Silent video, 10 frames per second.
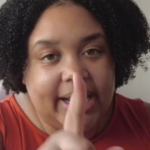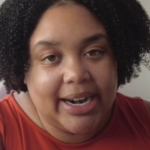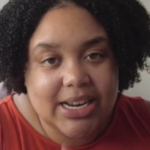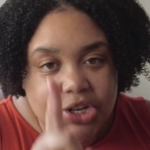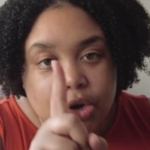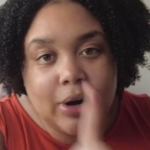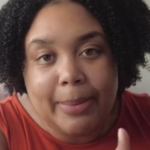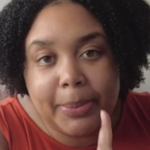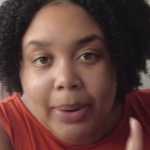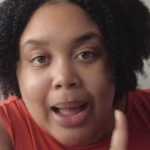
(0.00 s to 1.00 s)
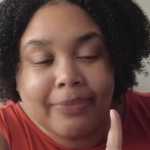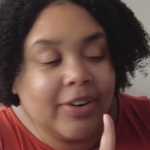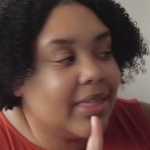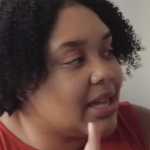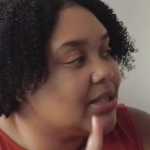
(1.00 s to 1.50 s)
I need to go grab a prop for
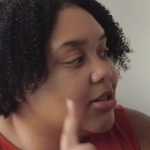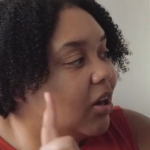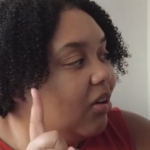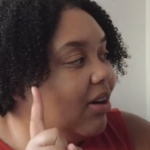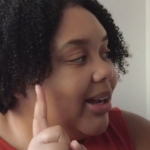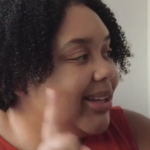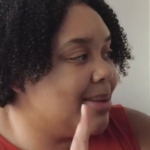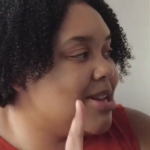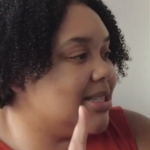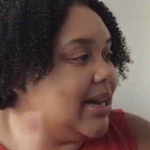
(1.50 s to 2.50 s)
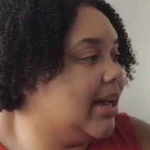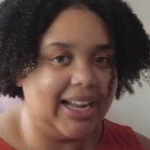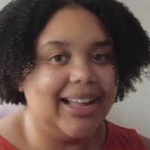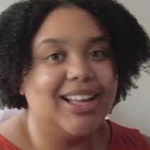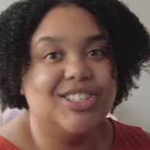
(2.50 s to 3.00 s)
this, so give me a second.
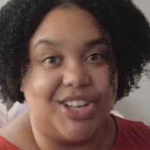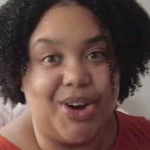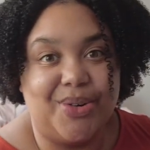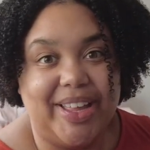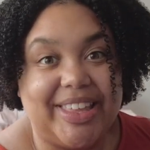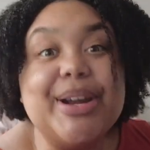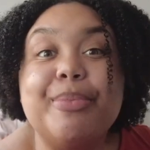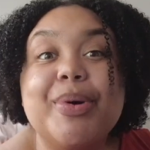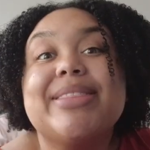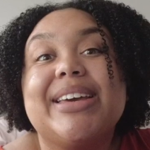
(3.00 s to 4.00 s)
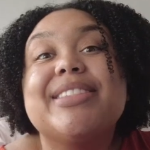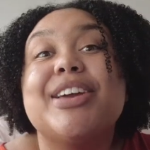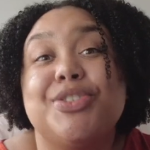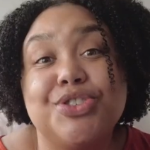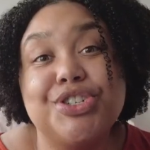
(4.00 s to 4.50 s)
So, the number one thing that
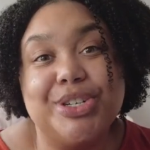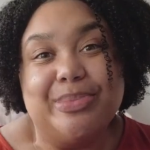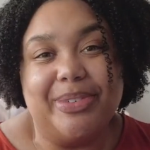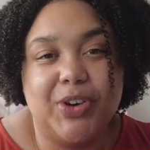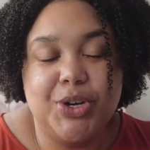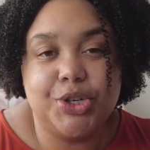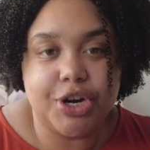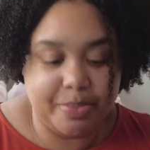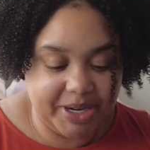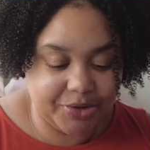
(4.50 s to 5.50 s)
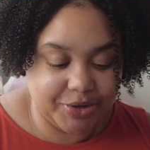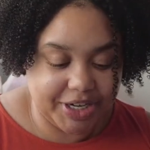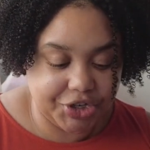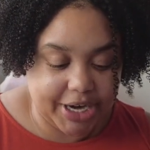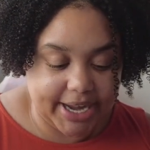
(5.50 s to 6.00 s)
you should do before you start your peds
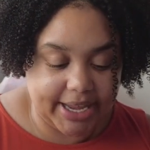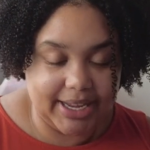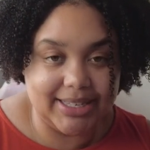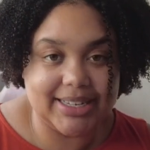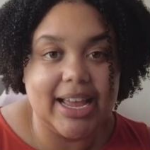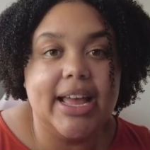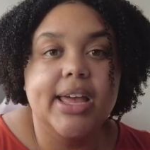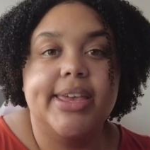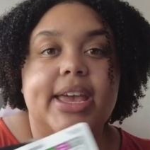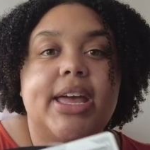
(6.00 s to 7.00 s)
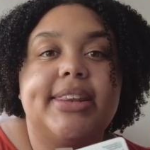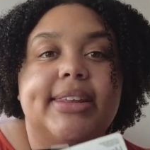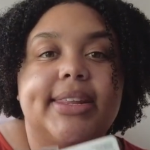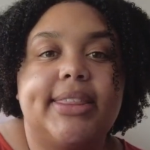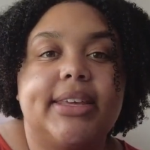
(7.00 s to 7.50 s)
rotation is get
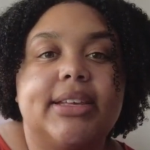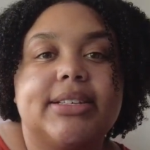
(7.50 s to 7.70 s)
these